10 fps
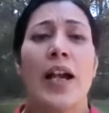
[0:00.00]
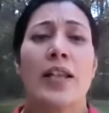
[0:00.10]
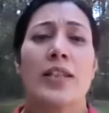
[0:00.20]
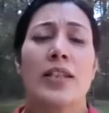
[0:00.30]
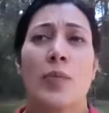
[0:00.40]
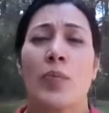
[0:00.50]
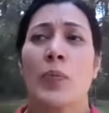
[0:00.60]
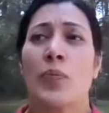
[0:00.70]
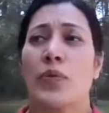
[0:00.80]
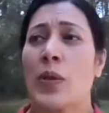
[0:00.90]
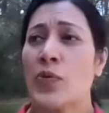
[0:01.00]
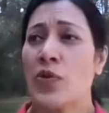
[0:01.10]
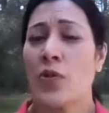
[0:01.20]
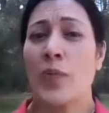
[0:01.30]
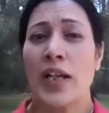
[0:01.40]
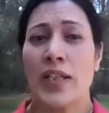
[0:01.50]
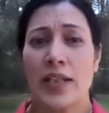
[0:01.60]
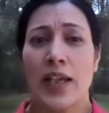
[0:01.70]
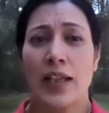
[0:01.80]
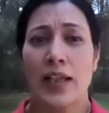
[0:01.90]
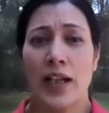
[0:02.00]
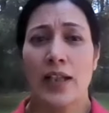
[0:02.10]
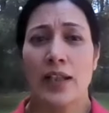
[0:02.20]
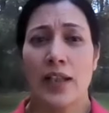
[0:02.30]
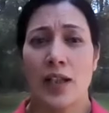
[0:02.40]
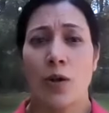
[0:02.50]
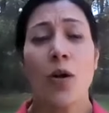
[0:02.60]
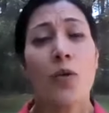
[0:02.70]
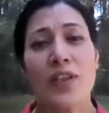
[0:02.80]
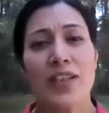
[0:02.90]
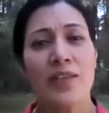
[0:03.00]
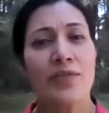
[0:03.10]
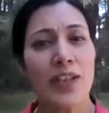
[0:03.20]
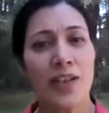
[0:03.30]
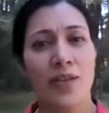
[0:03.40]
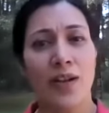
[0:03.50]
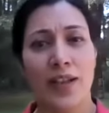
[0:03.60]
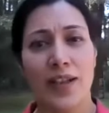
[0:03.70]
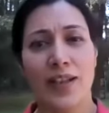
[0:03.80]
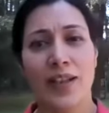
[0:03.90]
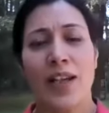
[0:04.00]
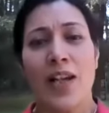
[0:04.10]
And some children might say that, oh, we see video on it,